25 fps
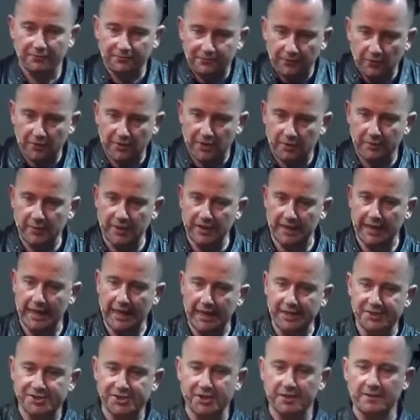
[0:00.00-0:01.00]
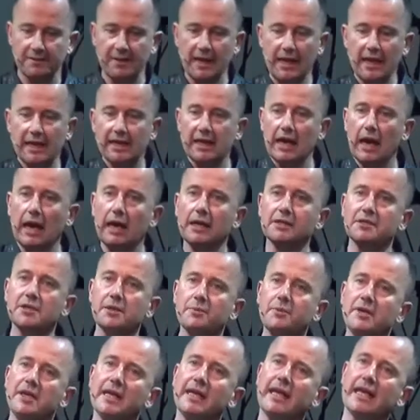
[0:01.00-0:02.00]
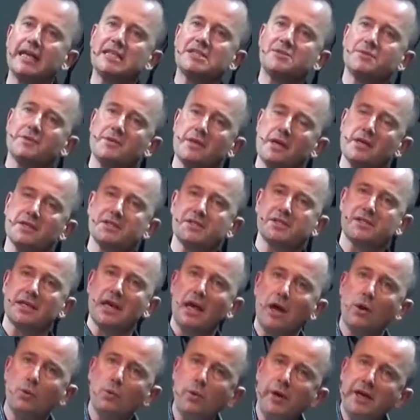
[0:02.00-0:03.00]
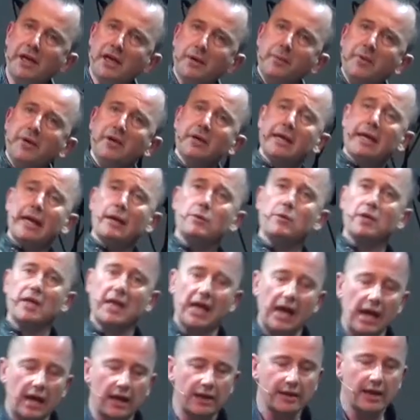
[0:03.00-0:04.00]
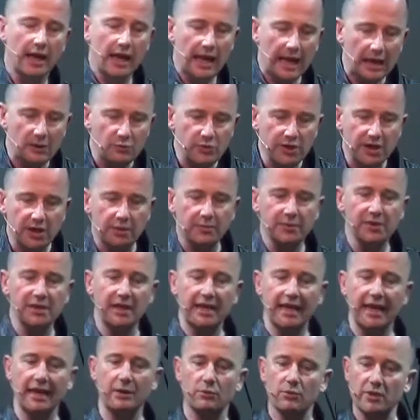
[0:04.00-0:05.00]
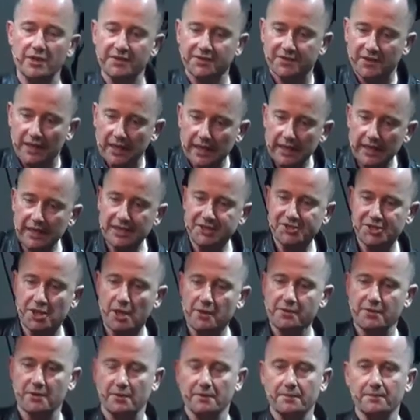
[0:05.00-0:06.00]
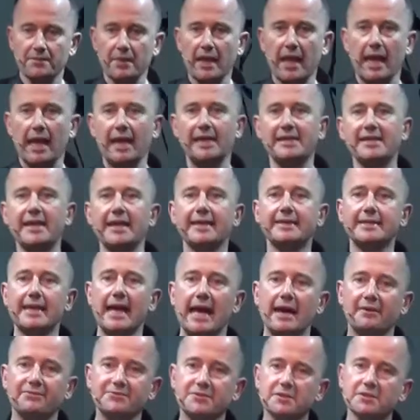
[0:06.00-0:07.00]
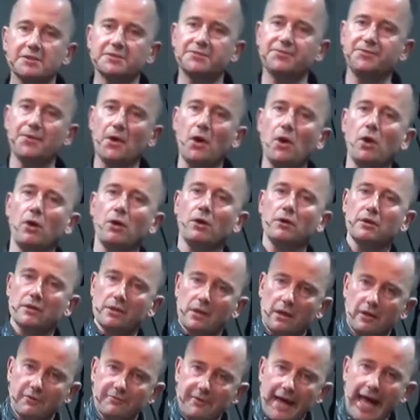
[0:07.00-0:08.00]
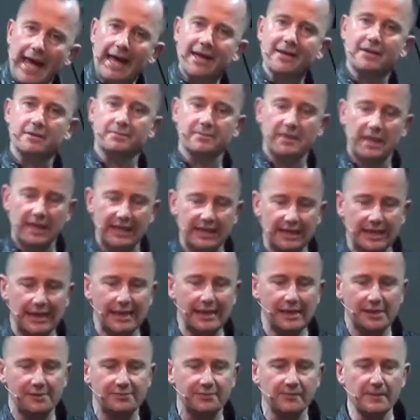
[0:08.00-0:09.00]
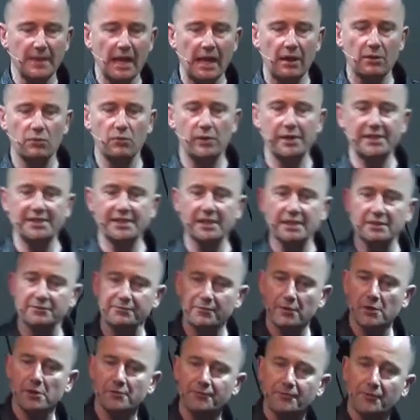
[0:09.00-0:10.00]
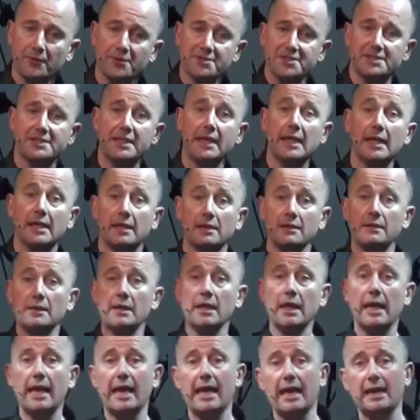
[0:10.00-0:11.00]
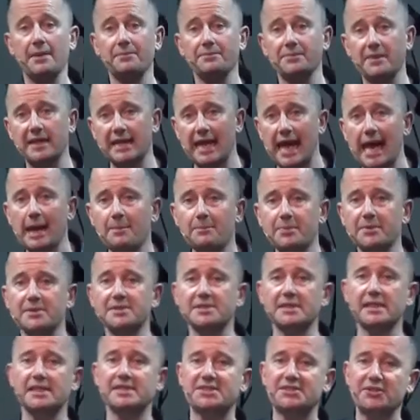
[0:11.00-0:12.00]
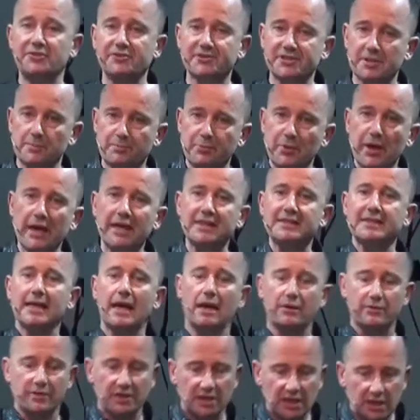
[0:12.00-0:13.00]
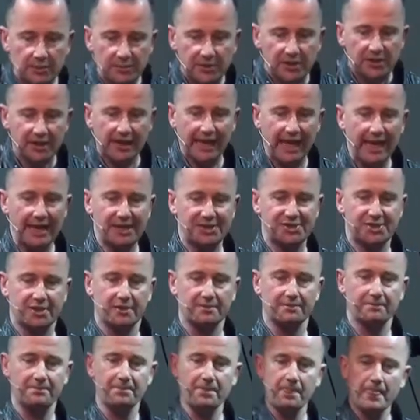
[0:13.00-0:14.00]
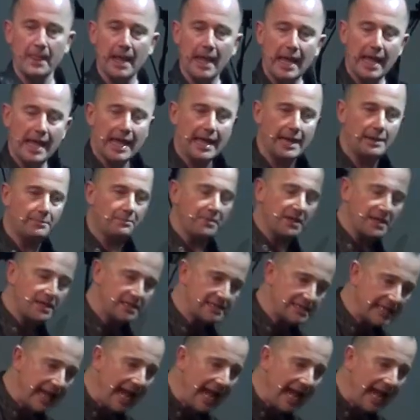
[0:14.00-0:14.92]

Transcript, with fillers: for communication. God communicates with us, we communicate with God, and we communicate with each other. And yet after the fall of Adam and Eve, we see the very first thing um, that happens is there's a breakdown in communication. Um, because